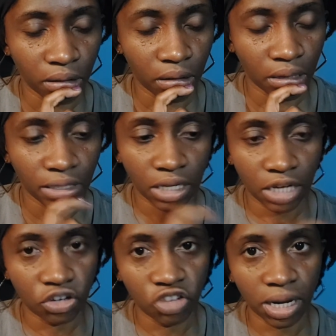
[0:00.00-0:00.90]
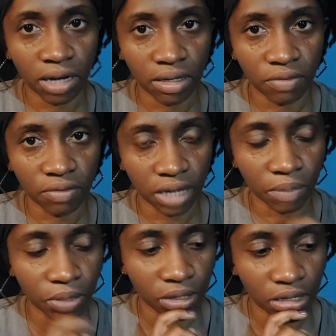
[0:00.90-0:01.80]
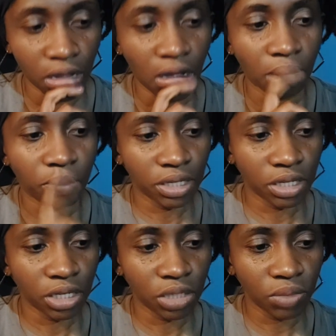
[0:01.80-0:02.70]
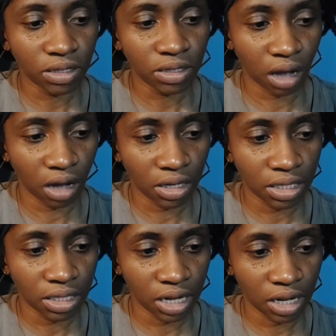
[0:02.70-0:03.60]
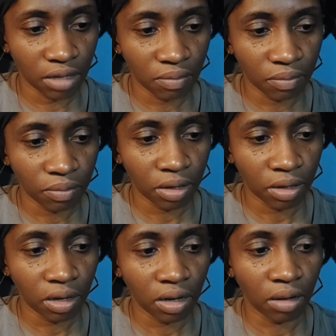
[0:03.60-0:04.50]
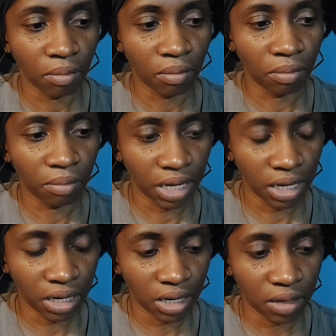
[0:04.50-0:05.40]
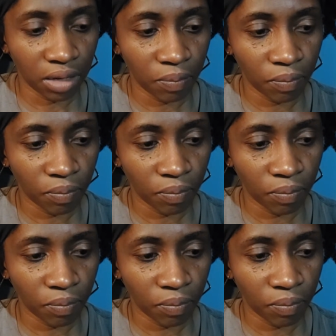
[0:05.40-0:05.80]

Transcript: think I change my answer every time with this. Persons with dark skin may